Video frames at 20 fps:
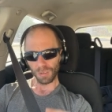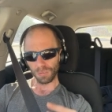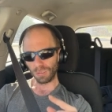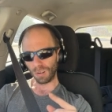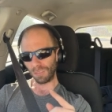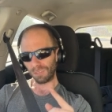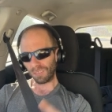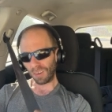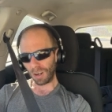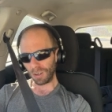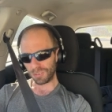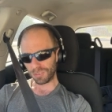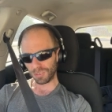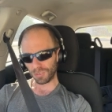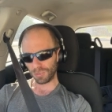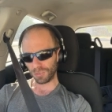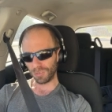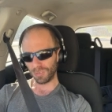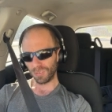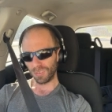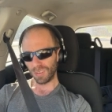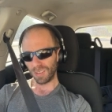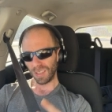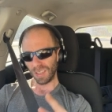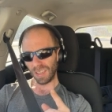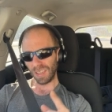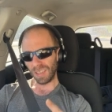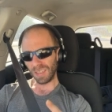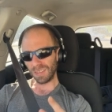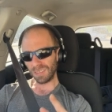Reversal
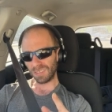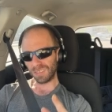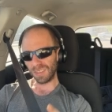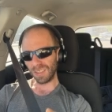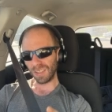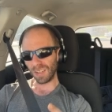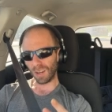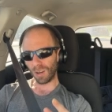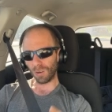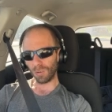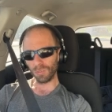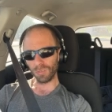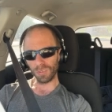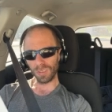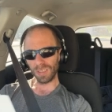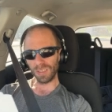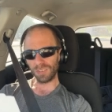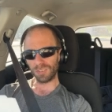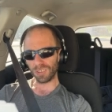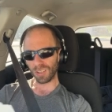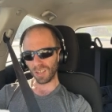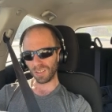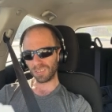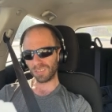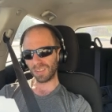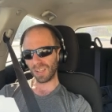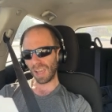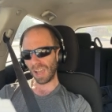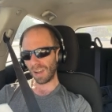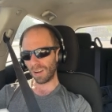is the only
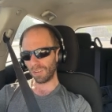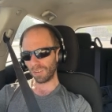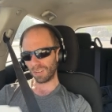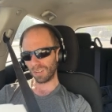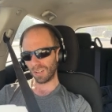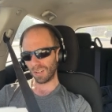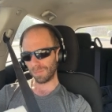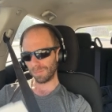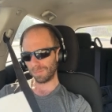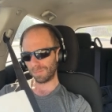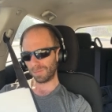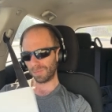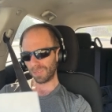just outcome.